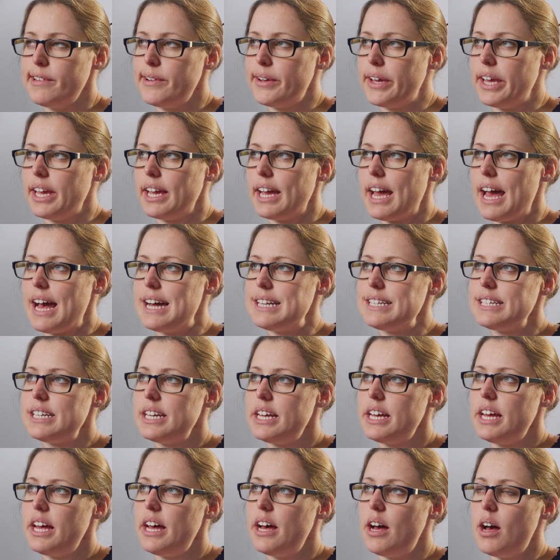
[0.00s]
looking at
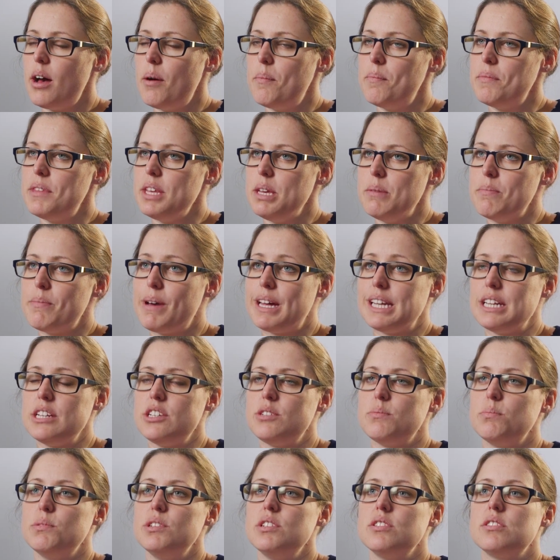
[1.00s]
the
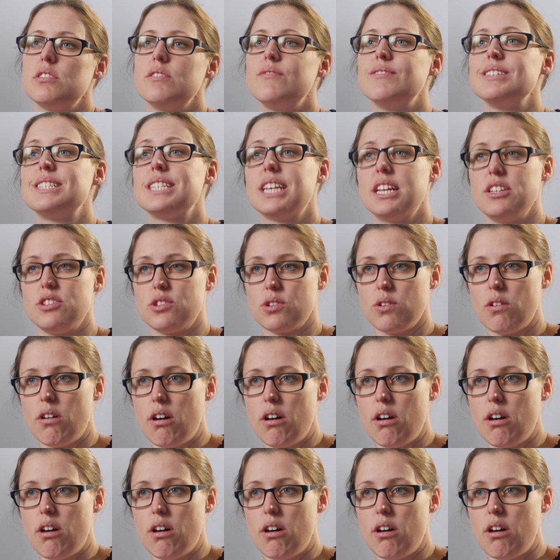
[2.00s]
management of essential